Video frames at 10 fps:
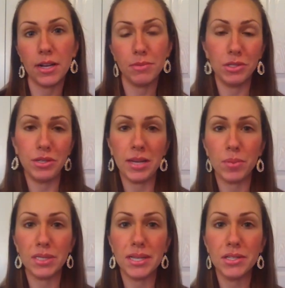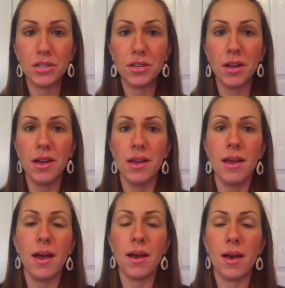I'm a Younique presenter.
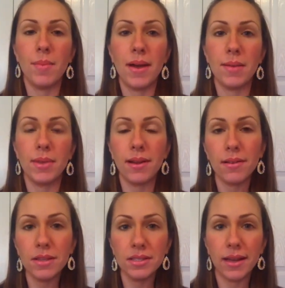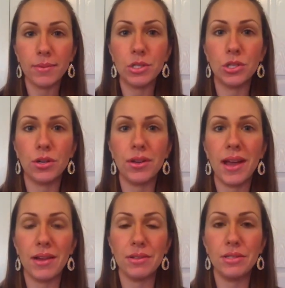I am here this time to show you
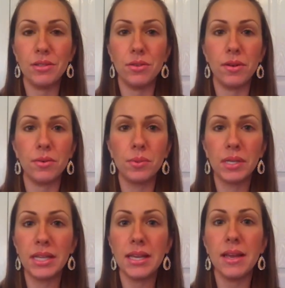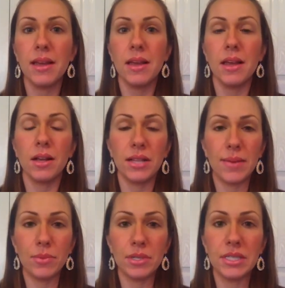how to do a really
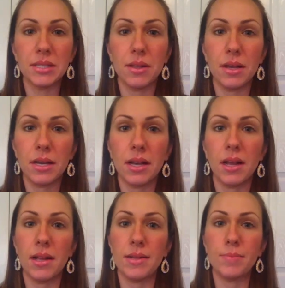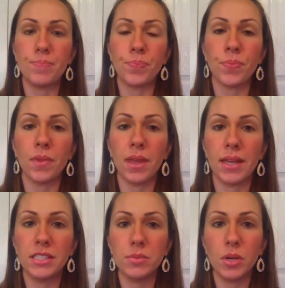glamorous look. I
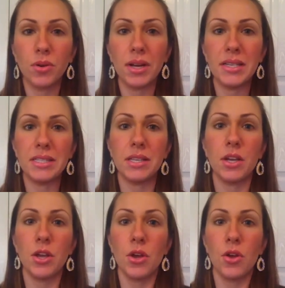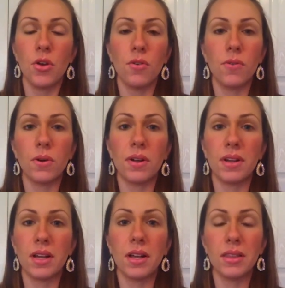had some requests for
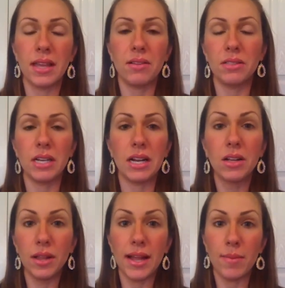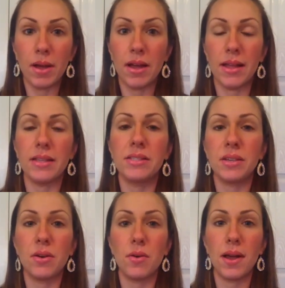they called it a glam eye,
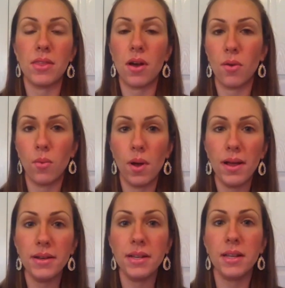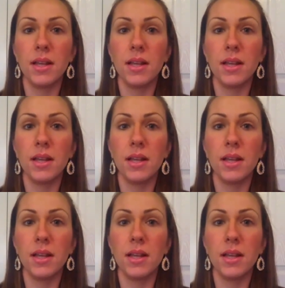so I thought what